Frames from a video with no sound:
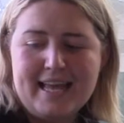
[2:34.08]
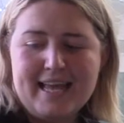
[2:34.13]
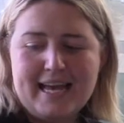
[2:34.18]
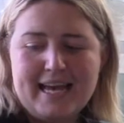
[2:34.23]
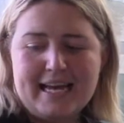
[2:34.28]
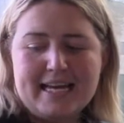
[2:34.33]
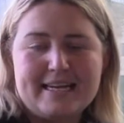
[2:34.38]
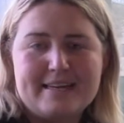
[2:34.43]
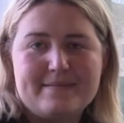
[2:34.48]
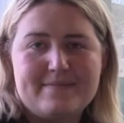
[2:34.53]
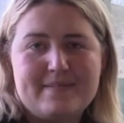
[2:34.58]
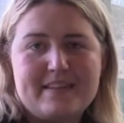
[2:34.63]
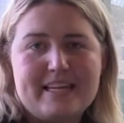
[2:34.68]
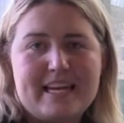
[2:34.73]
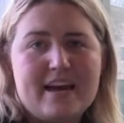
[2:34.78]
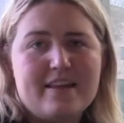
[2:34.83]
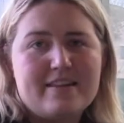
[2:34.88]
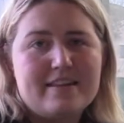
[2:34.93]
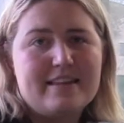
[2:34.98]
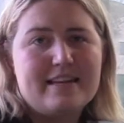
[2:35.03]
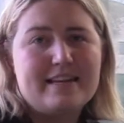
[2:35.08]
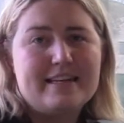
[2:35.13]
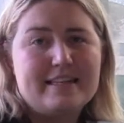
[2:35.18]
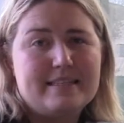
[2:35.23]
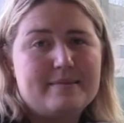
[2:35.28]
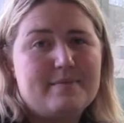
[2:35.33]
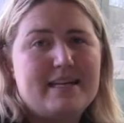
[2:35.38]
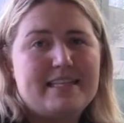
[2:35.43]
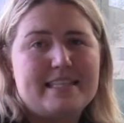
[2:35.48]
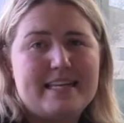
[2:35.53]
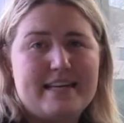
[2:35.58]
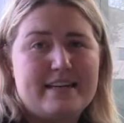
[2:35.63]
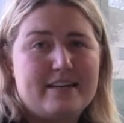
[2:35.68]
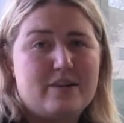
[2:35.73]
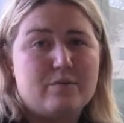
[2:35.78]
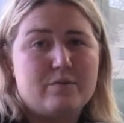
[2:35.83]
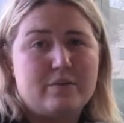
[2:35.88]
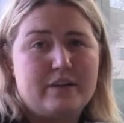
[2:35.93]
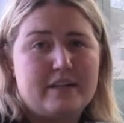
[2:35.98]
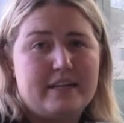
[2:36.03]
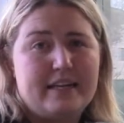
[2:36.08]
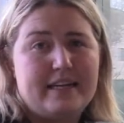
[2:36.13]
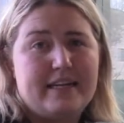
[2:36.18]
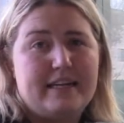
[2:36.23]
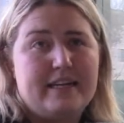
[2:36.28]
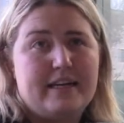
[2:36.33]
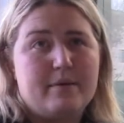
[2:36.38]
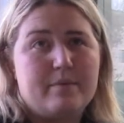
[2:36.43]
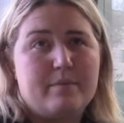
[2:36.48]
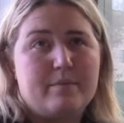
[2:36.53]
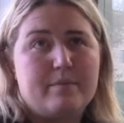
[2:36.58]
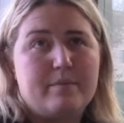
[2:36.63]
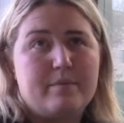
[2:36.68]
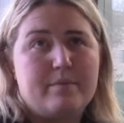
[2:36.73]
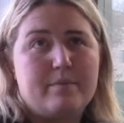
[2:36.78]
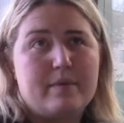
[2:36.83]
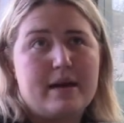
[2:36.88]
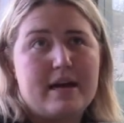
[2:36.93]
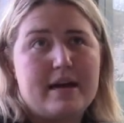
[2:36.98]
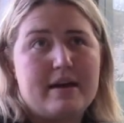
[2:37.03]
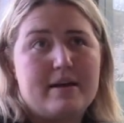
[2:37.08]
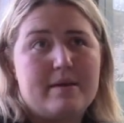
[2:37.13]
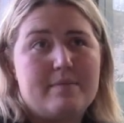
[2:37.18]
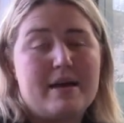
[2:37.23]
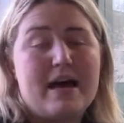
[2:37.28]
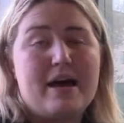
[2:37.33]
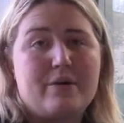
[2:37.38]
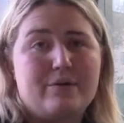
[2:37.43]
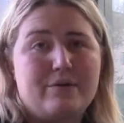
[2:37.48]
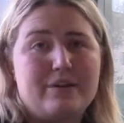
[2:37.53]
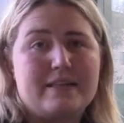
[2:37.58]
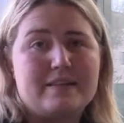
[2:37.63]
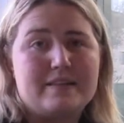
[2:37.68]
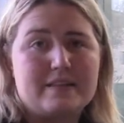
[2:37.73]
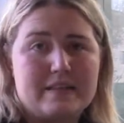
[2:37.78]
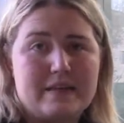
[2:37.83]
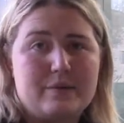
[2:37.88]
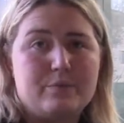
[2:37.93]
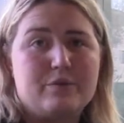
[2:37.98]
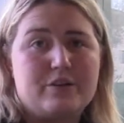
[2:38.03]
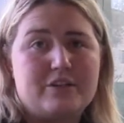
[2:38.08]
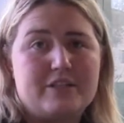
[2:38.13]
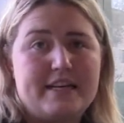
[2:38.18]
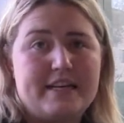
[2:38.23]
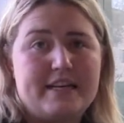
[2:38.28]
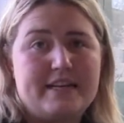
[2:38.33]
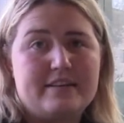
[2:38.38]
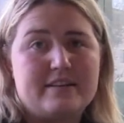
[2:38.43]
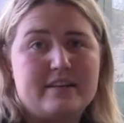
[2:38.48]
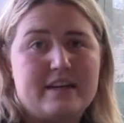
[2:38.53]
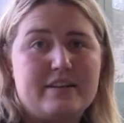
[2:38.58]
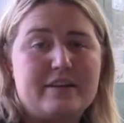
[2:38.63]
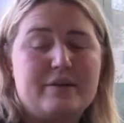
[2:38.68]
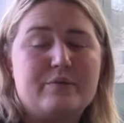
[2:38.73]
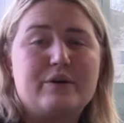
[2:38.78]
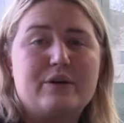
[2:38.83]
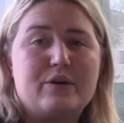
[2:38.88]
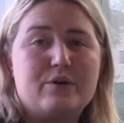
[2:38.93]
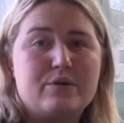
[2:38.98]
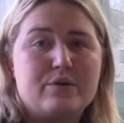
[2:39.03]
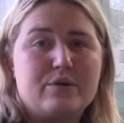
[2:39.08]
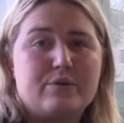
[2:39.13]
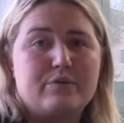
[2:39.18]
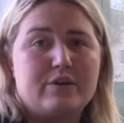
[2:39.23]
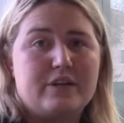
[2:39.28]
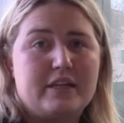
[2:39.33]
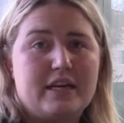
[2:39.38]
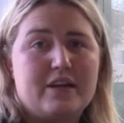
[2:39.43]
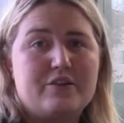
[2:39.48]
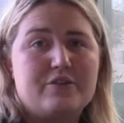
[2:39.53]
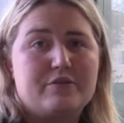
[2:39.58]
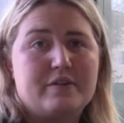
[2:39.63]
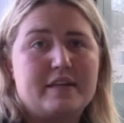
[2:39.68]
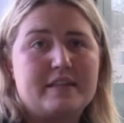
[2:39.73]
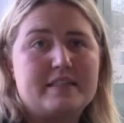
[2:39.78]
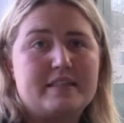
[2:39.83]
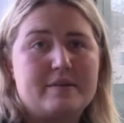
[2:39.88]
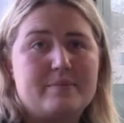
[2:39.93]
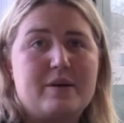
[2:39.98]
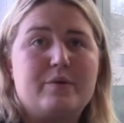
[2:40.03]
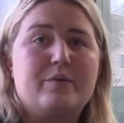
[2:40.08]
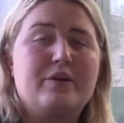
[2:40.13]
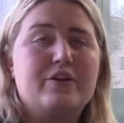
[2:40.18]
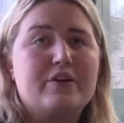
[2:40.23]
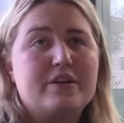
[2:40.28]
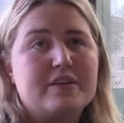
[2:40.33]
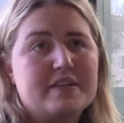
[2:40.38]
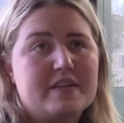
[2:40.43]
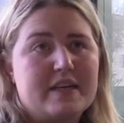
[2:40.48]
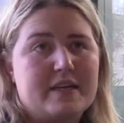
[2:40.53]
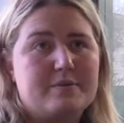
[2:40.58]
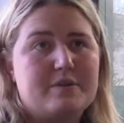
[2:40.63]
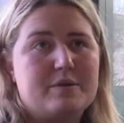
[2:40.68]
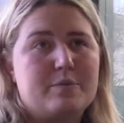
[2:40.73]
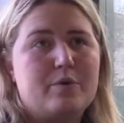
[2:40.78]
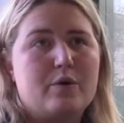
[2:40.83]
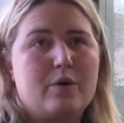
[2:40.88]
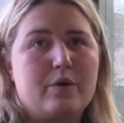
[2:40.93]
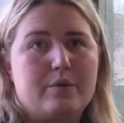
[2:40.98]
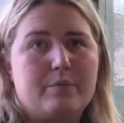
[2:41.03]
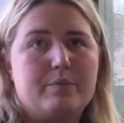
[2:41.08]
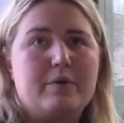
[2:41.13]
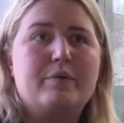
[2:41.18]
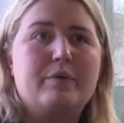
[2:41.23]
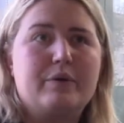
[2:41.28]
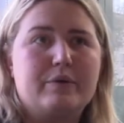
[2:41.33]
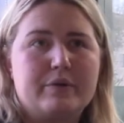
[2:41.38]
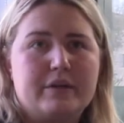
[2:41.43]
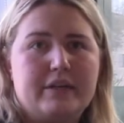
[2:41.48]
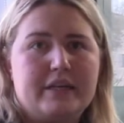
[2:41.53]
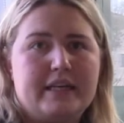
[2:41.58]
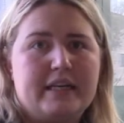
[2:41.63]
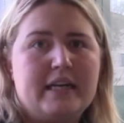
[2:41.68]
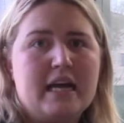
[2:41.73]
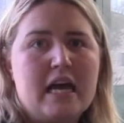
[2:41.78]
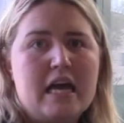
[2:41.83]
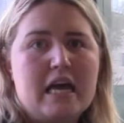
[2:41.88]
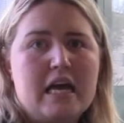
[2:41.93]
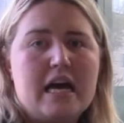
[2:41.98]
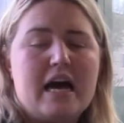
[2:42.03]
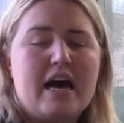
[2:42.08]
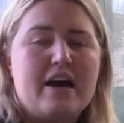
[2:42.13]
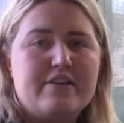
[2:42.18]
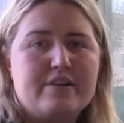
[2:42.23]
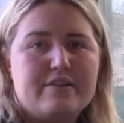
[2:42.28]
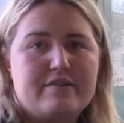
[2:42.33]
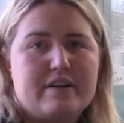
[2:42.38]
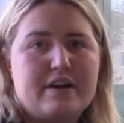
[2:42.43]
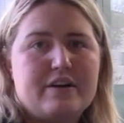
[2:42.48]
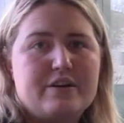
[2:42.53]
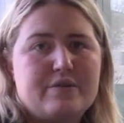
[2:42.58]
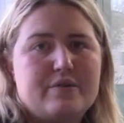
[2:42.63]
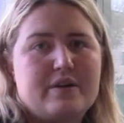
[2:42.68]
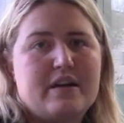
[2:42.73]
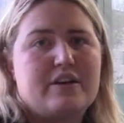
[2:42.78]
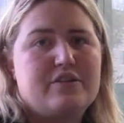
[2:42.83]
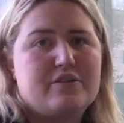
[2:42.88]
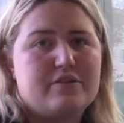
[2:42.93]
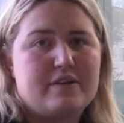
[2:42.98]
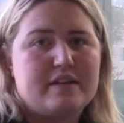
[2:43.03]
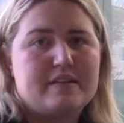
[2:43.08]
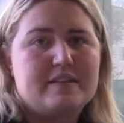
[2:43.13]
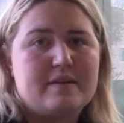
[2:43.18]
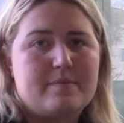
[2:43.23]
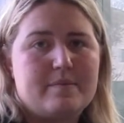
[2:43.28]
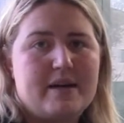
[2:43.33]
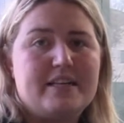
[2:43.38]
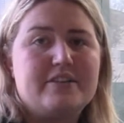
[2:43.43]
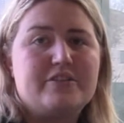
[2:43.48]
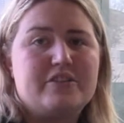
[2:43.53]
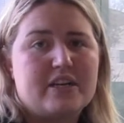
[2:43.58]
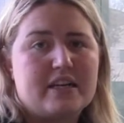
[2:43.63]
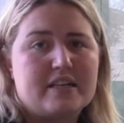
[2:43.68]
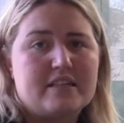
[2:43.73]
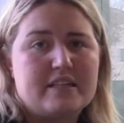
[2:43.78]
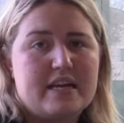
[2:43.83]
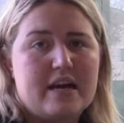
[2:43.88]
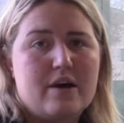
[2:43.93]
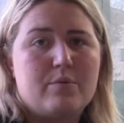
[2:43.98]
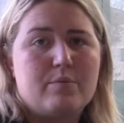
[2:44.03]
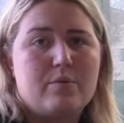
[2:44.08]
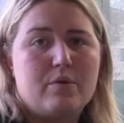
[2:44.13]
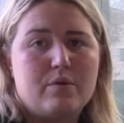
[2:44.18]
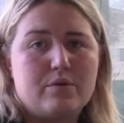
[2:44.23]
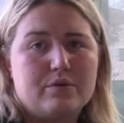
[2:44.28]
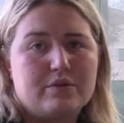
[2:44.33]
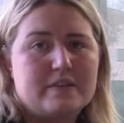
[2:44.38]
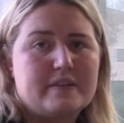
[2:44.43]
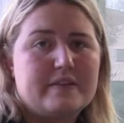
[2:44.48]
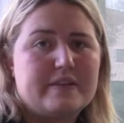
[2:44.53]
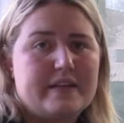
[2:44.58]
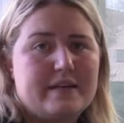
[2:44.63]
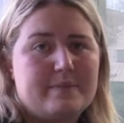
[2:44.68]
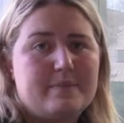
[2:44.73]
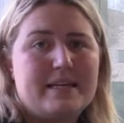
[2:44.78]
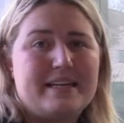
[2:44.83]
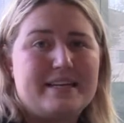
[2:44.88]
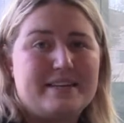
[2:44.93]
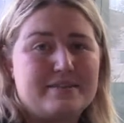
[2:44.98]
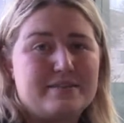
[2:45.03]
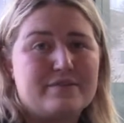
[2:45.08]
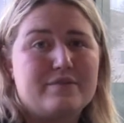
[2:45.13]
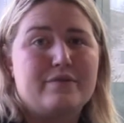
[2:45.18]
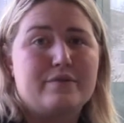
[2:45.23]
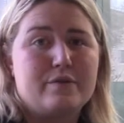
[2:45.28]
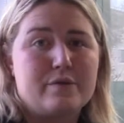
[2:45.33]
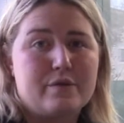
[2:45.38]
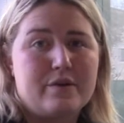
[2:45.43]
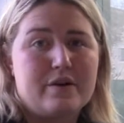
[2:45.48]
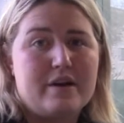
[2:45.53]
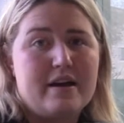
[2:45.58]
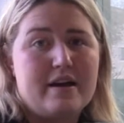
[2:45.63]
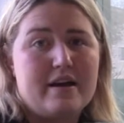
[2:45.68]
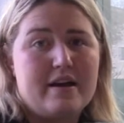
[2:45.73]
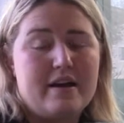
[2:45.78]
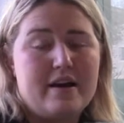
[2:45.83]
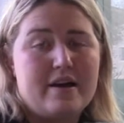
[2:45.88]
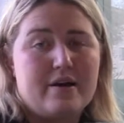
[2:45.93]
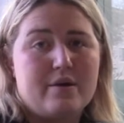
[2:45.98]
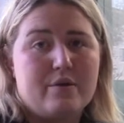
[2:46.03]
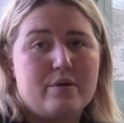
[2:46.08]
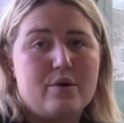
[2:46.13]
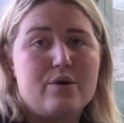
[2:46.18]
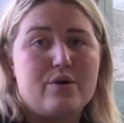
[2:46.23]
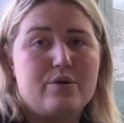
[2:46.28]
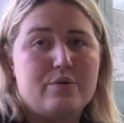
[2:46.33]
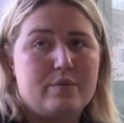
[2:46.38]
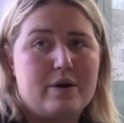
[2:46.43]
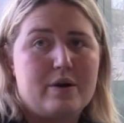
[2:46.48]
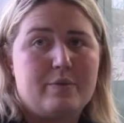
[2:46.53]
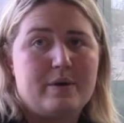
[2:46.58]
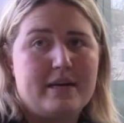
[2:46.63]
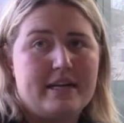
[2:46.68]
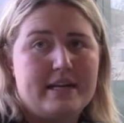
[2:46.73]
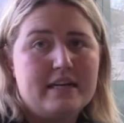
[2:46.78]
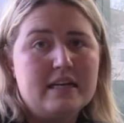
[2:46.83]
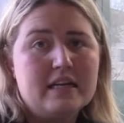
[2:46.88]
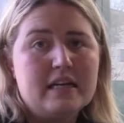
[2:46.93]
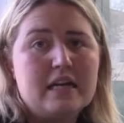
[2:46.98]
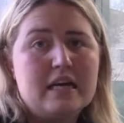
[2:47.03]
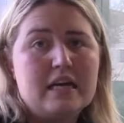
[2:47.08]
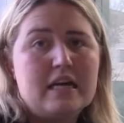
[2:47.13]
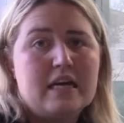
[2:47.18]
And the other thing is maintaining a really healthy sleep routine. I think we all really underestimate, we know sleep's important, but we really undervalue and underestimate just how important sleep is for our own well-being.